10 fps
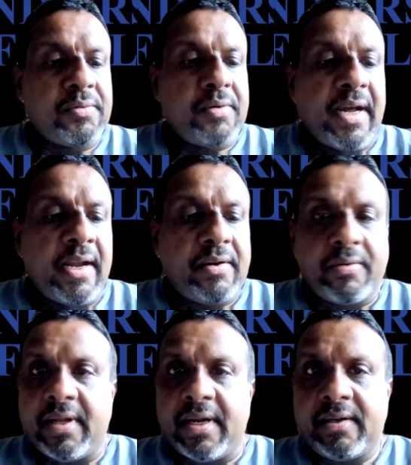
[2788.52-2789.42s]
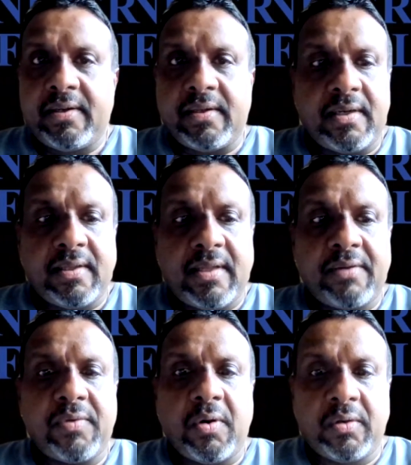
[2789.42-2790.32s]
to add to that,
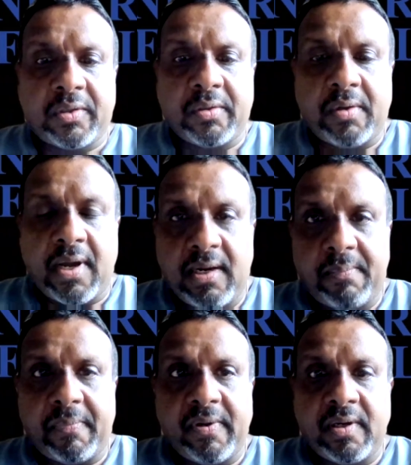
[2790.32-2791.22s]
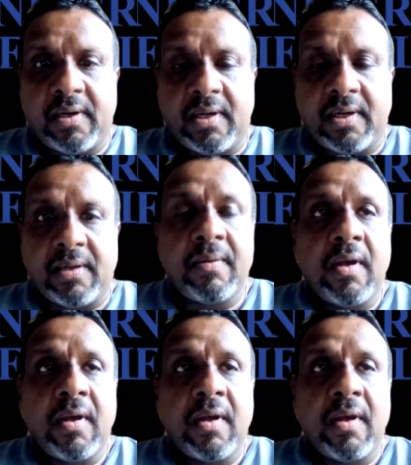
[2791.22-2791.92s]
that would also help in